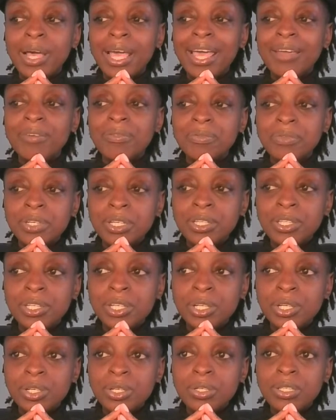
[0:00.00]
every
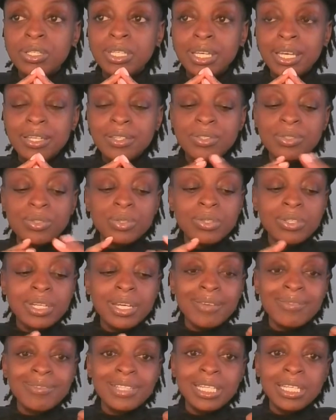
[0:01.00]
year, yes, you can
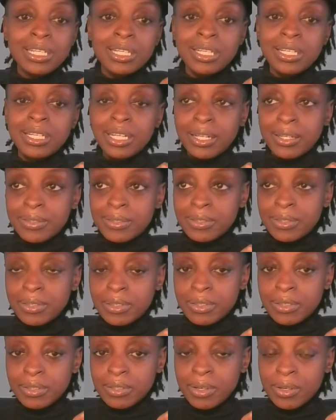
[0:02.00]
have data
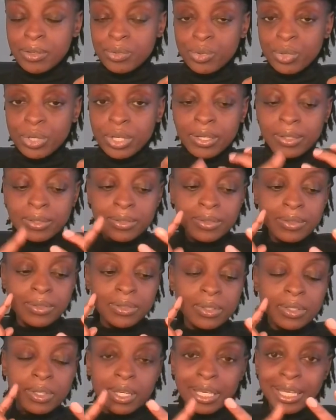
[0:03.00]
analysis contracts,
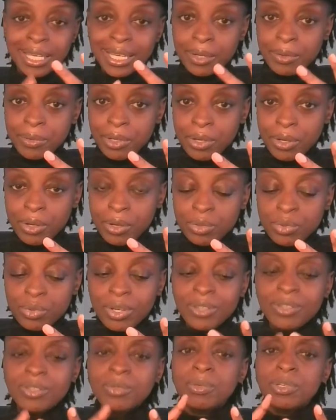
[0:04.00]
accounting
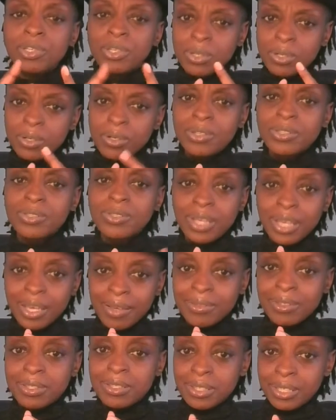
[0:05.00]
contracts, but you can also
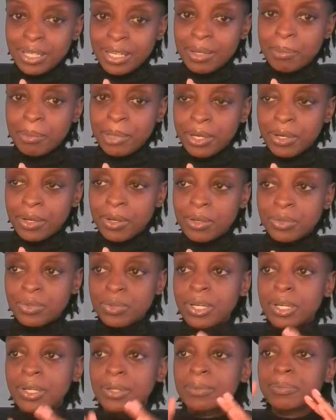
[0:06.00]
have a CMA
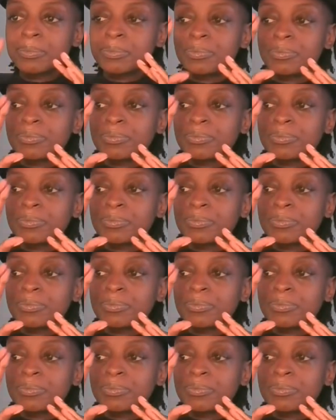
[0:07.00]
contract.